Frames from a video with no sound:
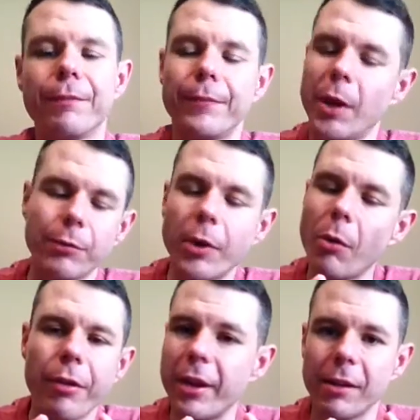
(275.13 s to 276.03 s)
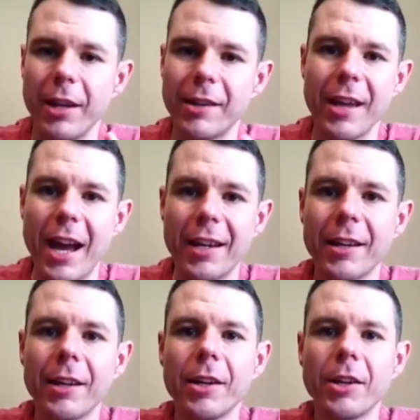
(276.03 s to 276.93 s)
Don't think like that,
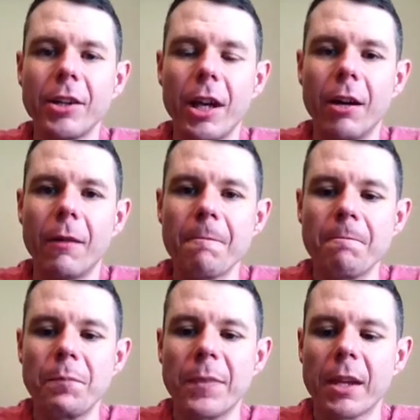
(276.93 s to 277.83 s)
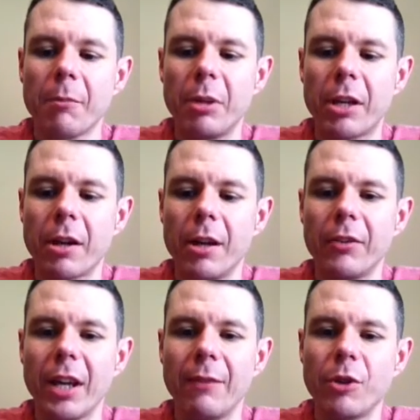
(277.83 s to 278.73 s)
you know,
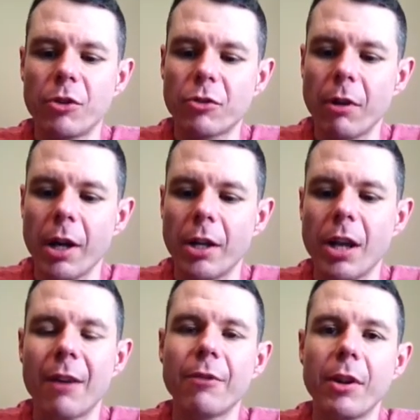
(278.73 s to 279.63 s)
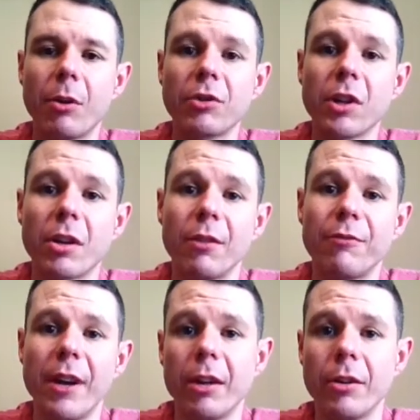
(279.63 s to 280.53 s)
because if you string enough of those little
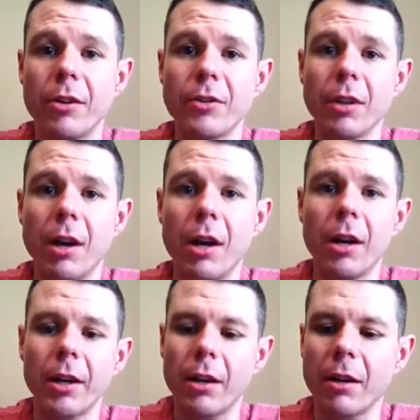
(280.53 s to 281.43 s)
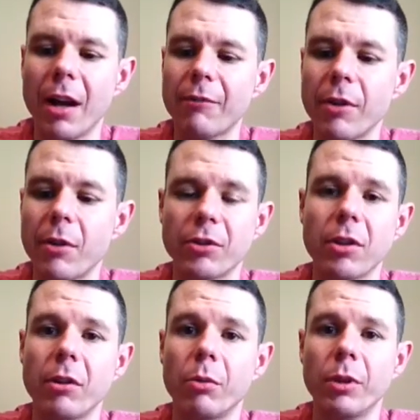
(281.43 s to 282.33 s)
failures along and enough of those
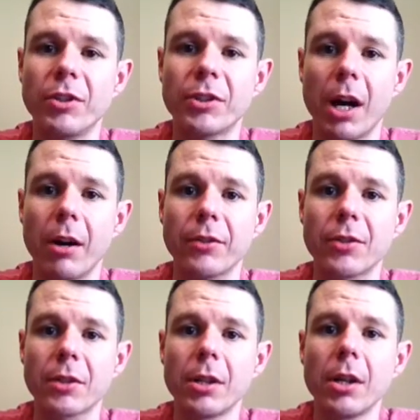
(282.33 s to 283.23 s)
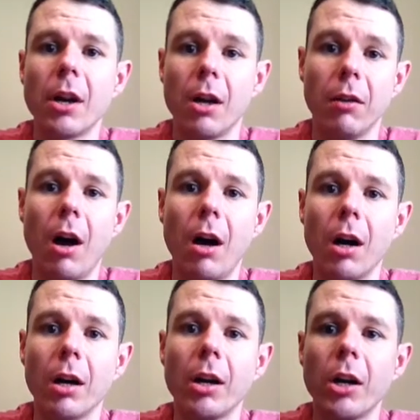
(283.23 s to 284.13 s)
little restarts
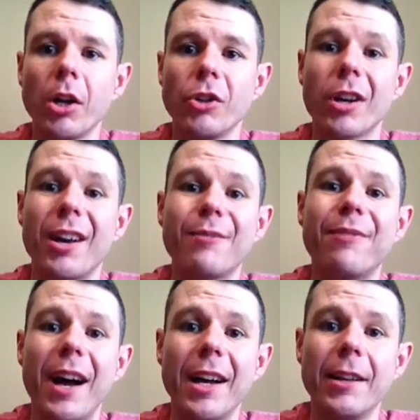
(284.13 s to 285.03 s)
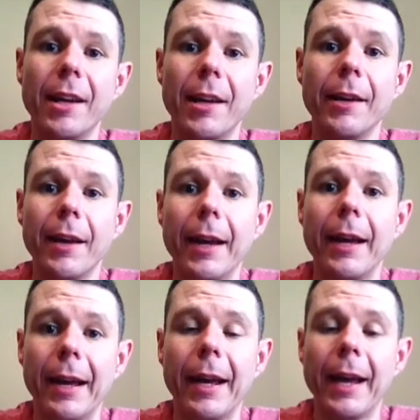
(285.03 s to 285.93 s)
along, you're going to find that,
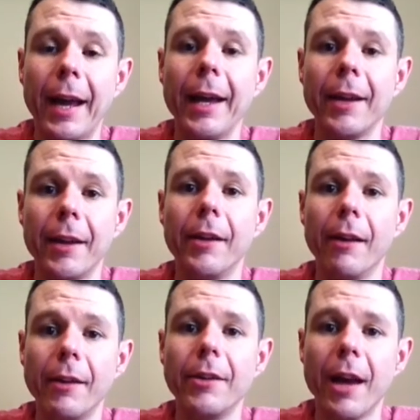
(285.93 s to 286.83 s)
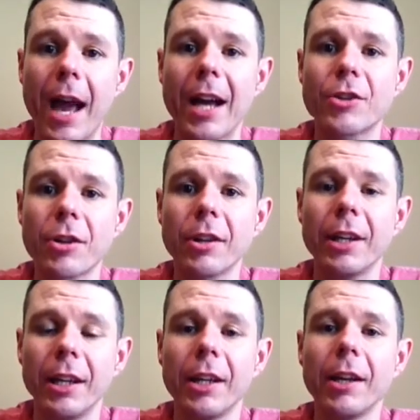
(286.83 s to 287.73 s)
hey, you
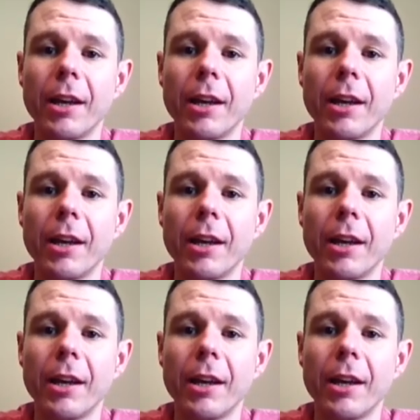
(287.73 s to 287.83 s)
actually